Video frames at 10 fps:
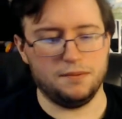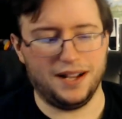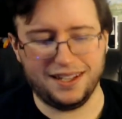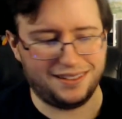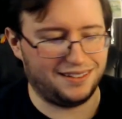But
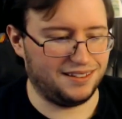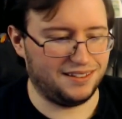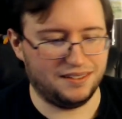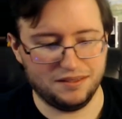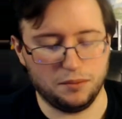I guess this
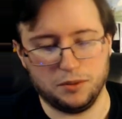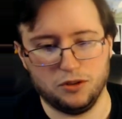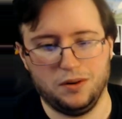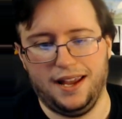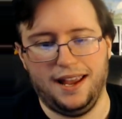is number
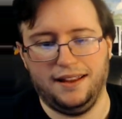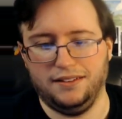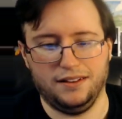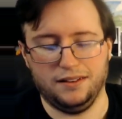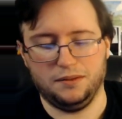28,
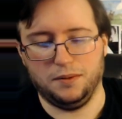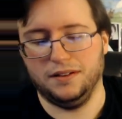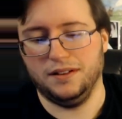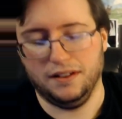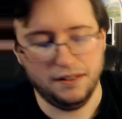so at this
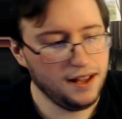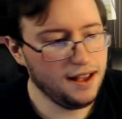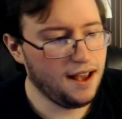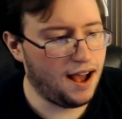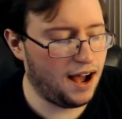point, you
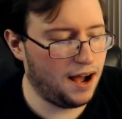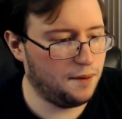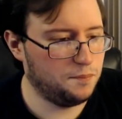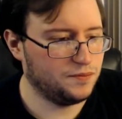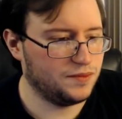
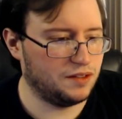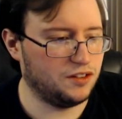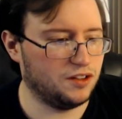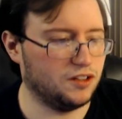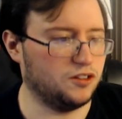know. Even
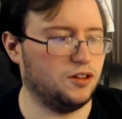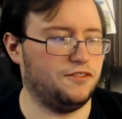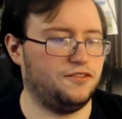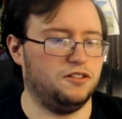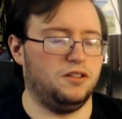though there's only a
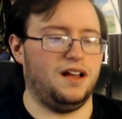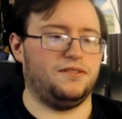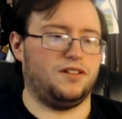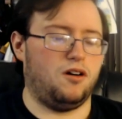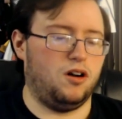few
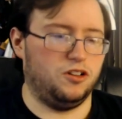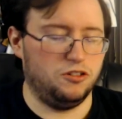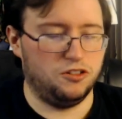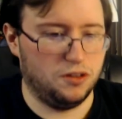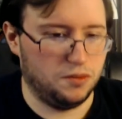left on
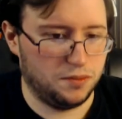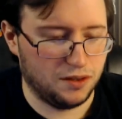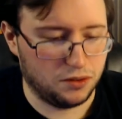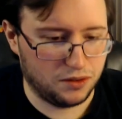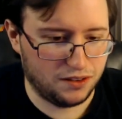YouTube,
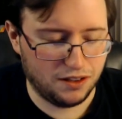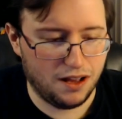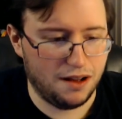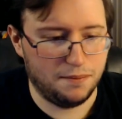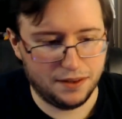this one's still
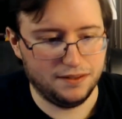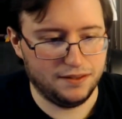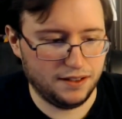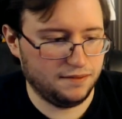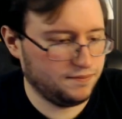up, and, you know.